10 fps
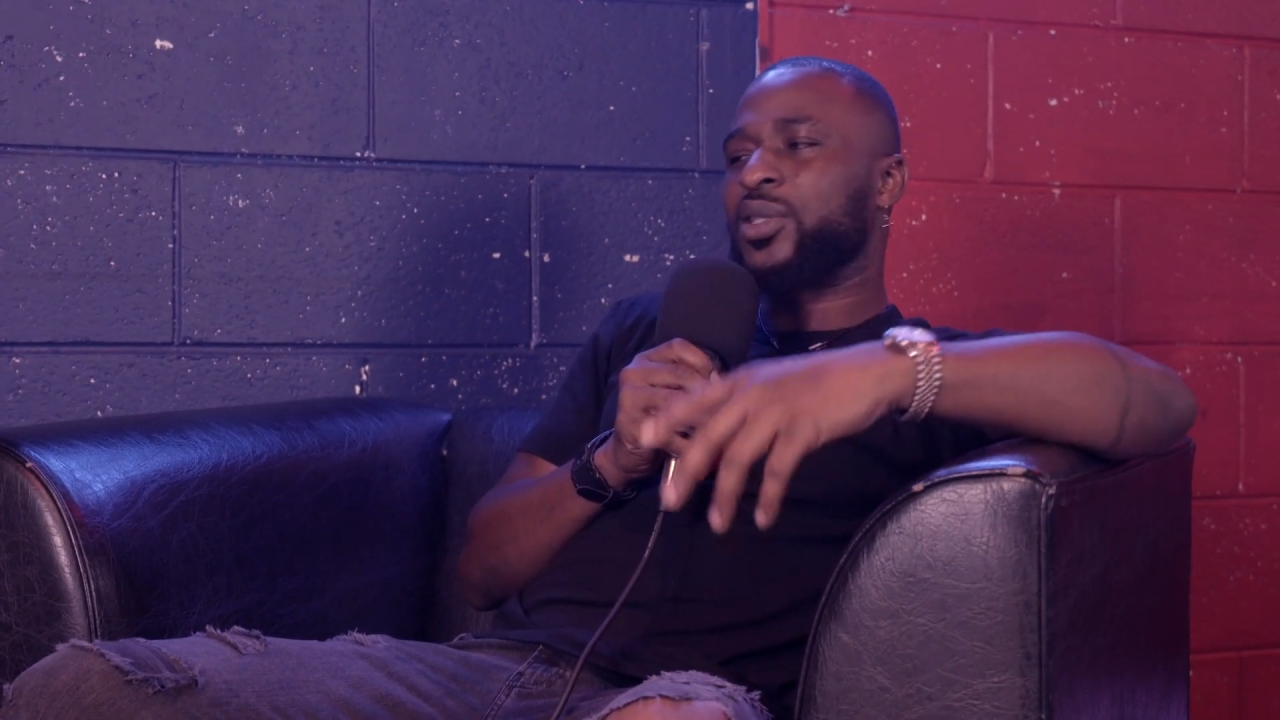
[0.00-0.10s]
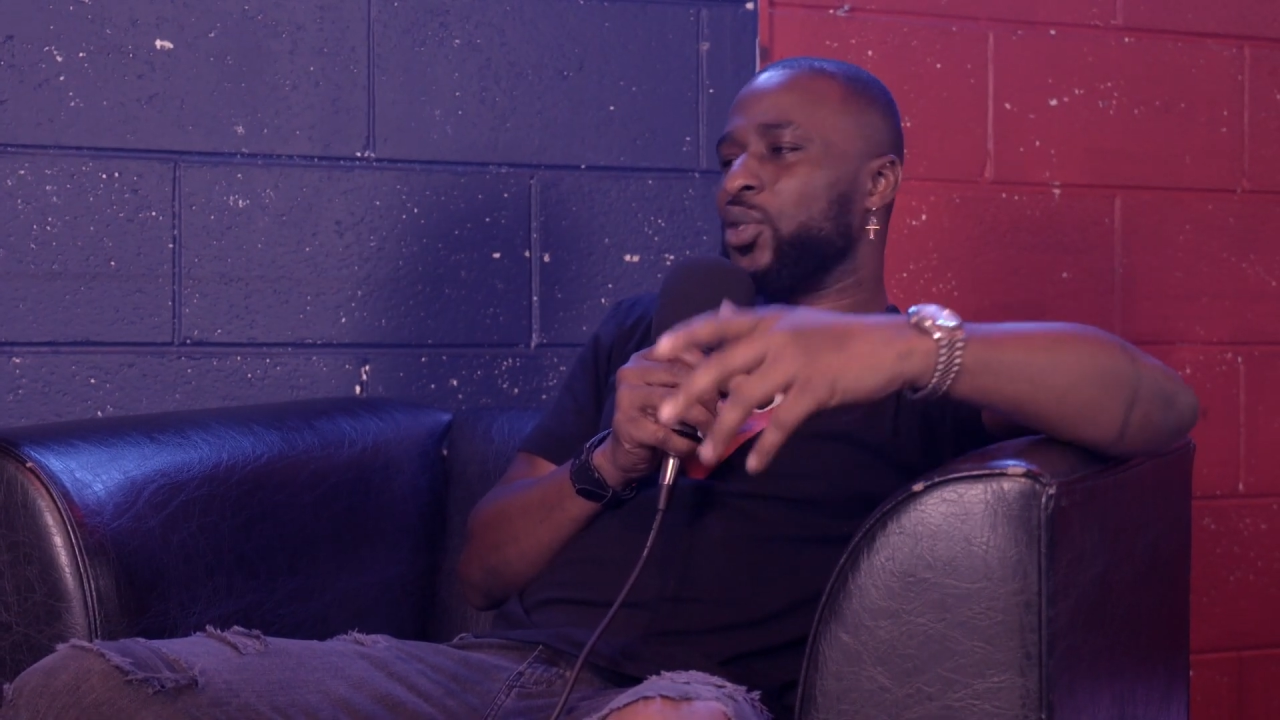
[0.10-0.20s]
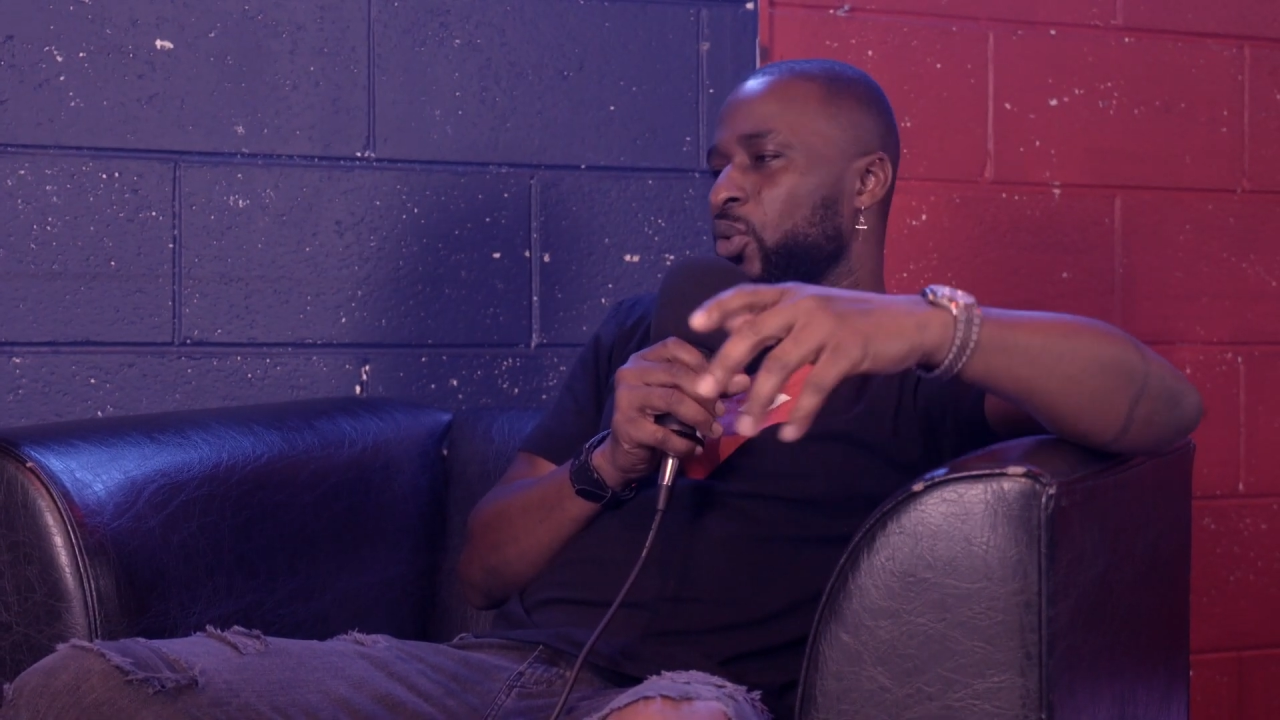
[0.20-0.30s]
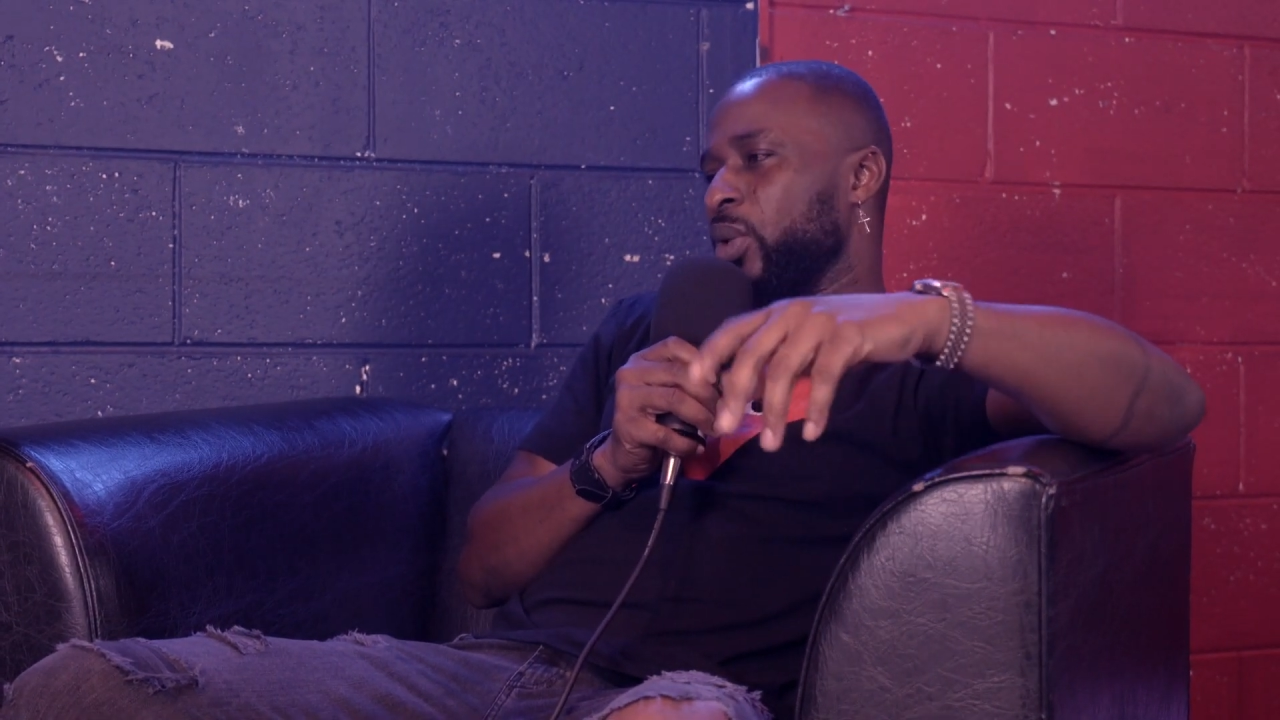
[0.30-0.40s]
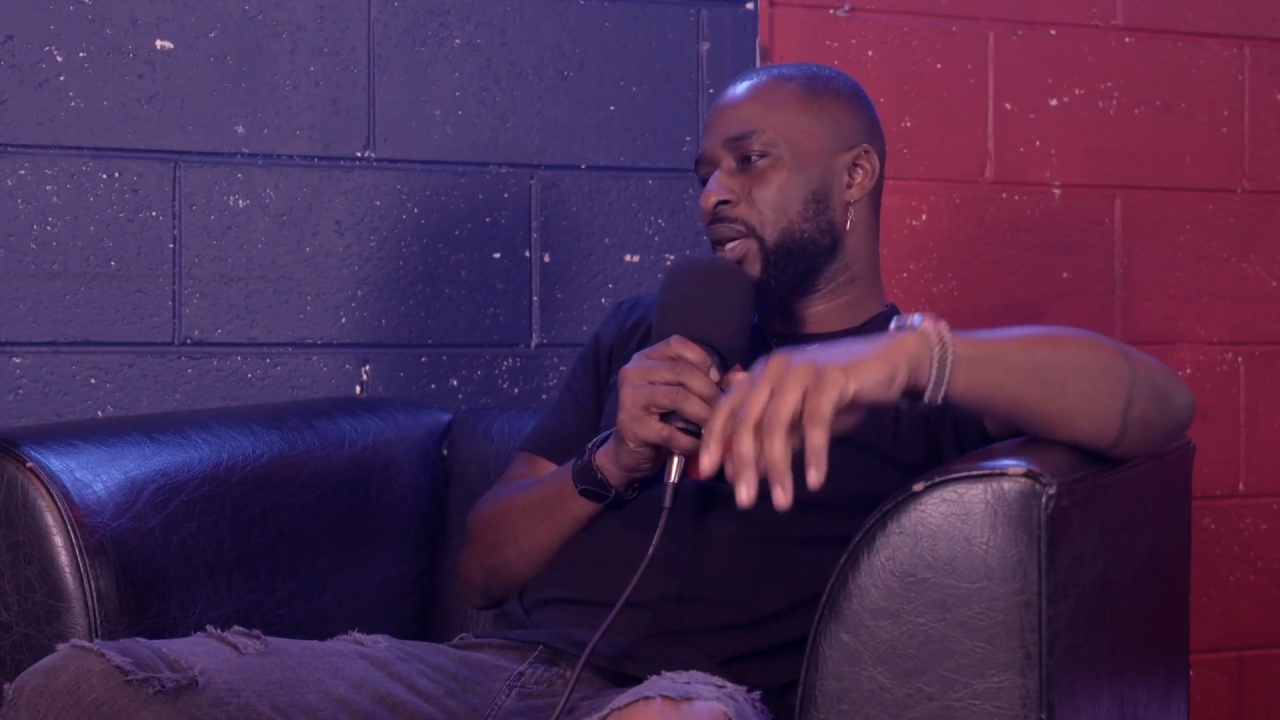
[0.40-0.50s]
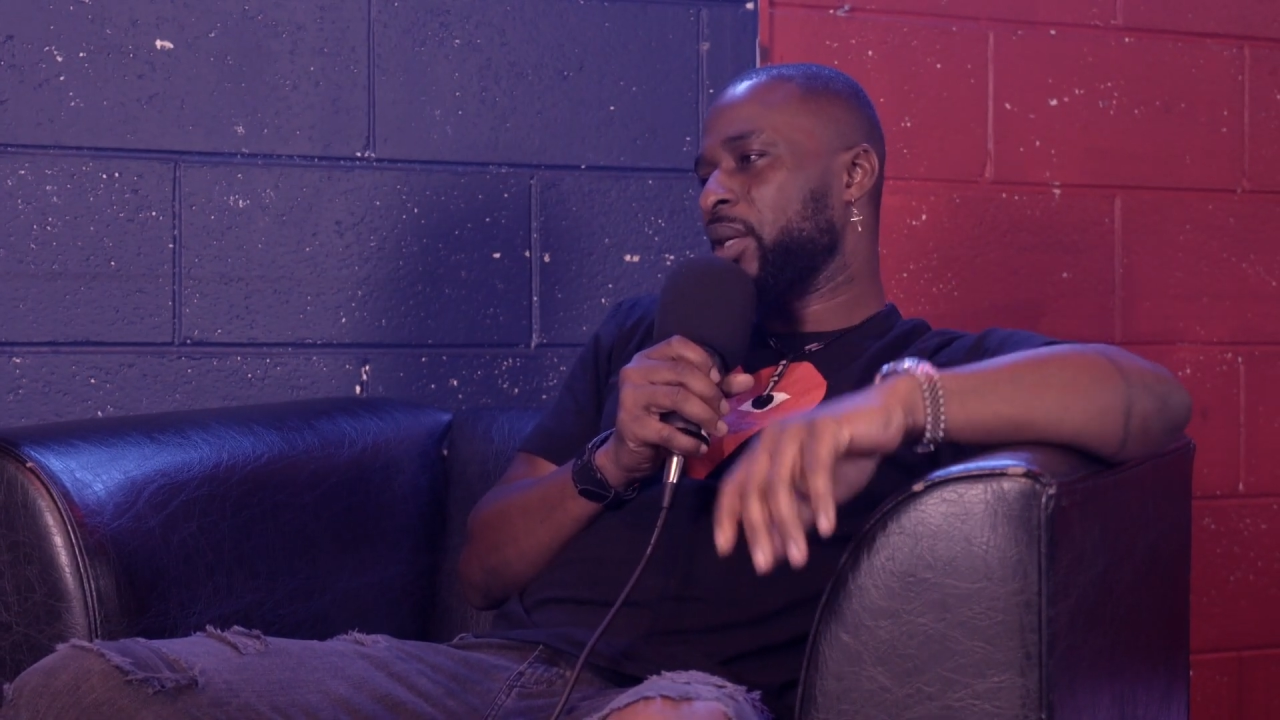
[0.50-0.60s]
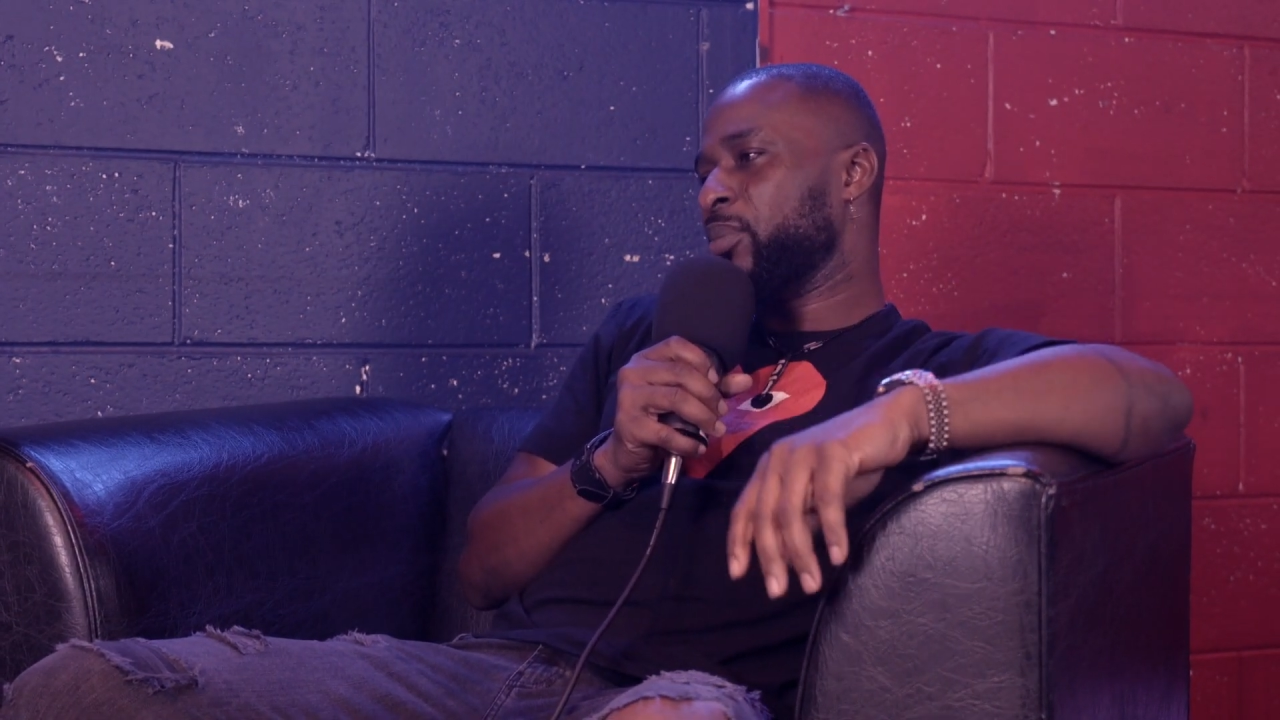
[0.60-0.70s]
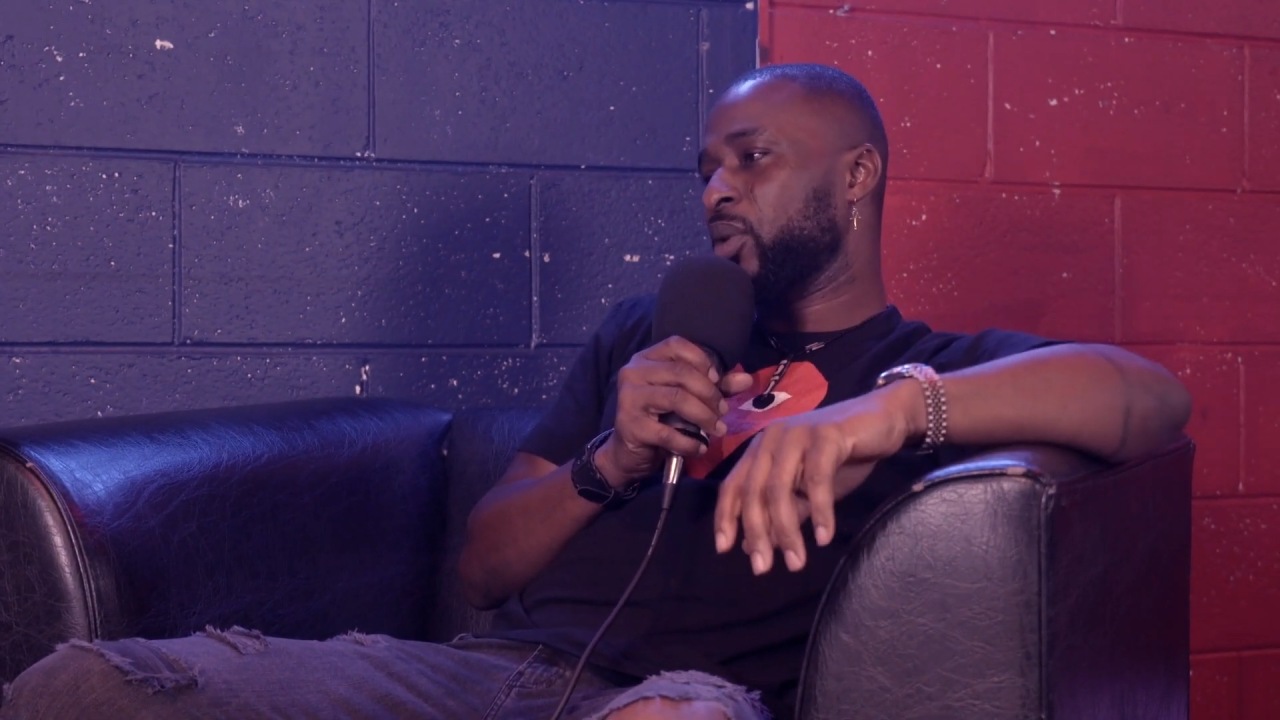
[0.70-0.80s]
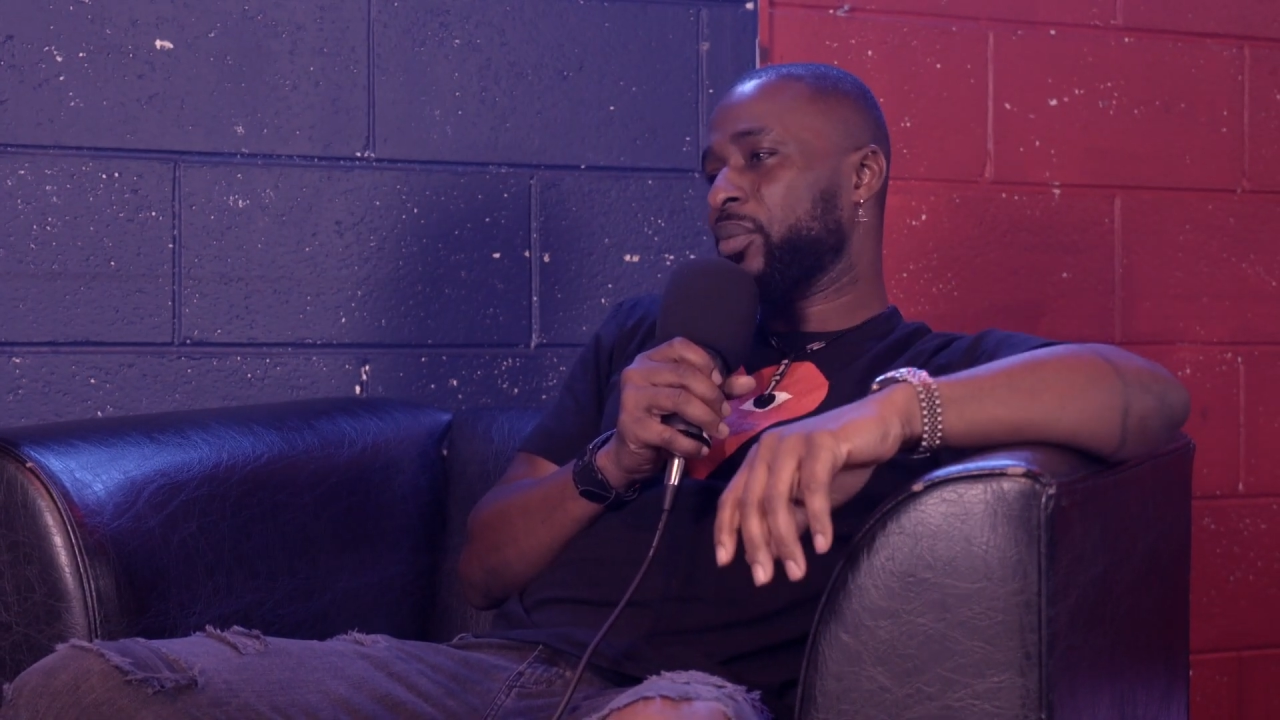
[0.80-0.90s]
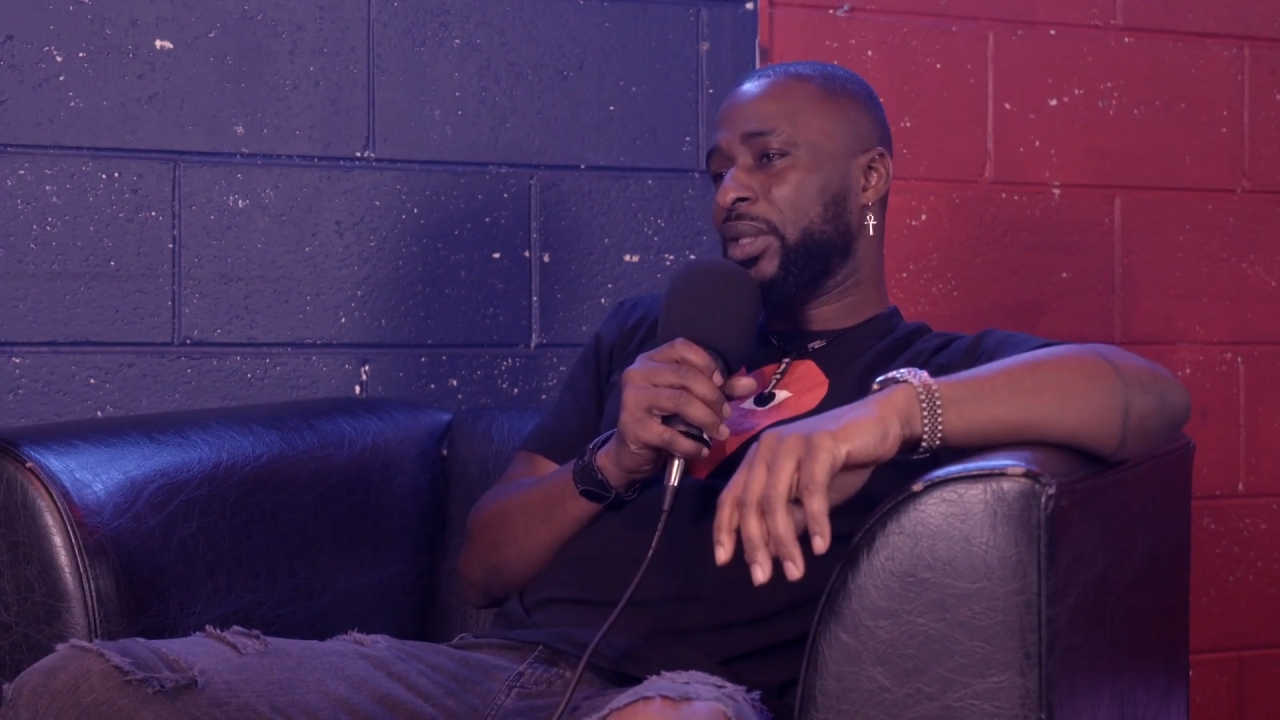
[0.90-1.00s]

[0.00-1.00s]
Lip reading: to UK, but